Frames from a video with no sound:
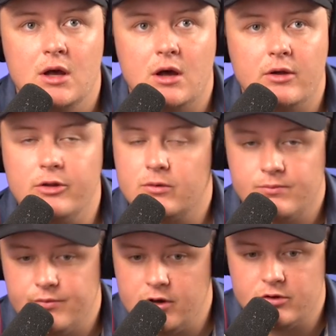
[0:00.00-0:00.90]

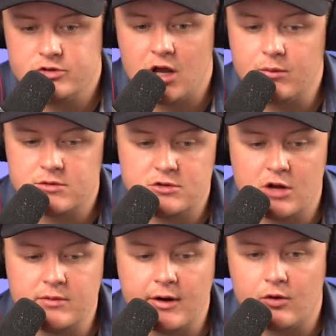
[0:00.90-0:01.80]
James
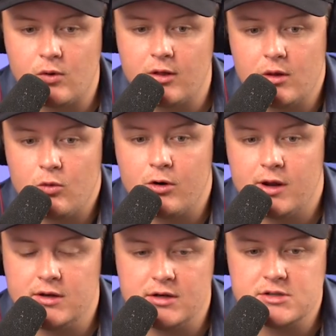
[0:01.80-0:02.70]
Danner, one of them where
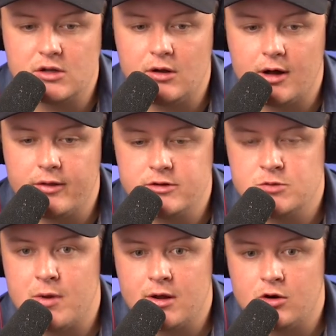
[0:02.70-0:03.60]
he does a lot of the
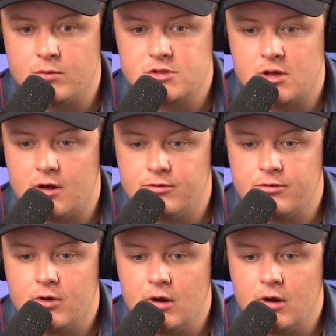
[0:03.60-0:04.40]
spec home stuff.